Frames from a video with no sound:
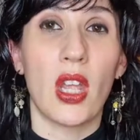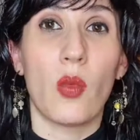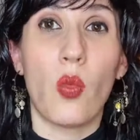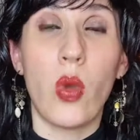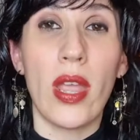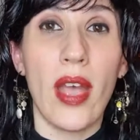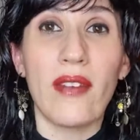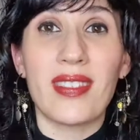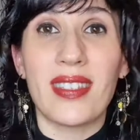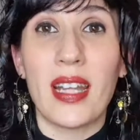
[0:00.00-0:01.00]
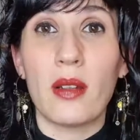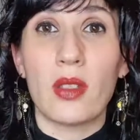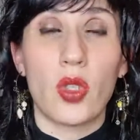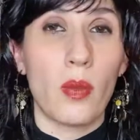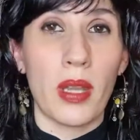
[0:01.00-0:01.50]
We have still
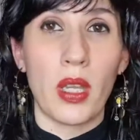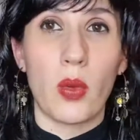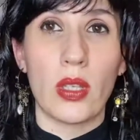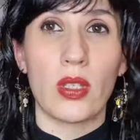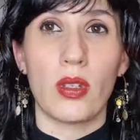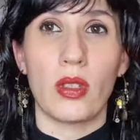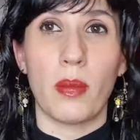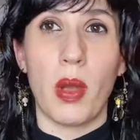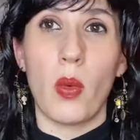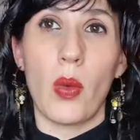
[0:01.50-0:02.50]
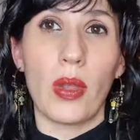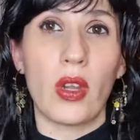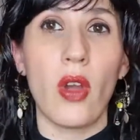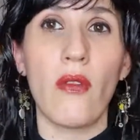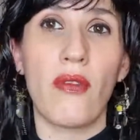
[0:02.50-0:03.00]
too many questions about where we
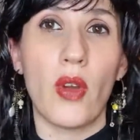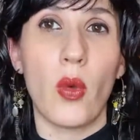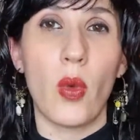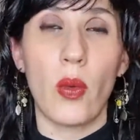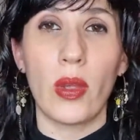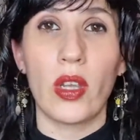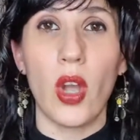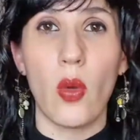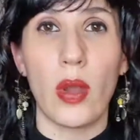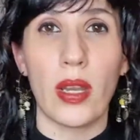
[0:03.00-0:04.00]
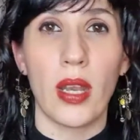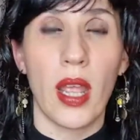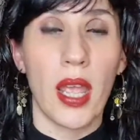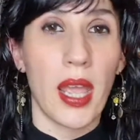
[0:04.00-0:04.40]
come from, where we're going,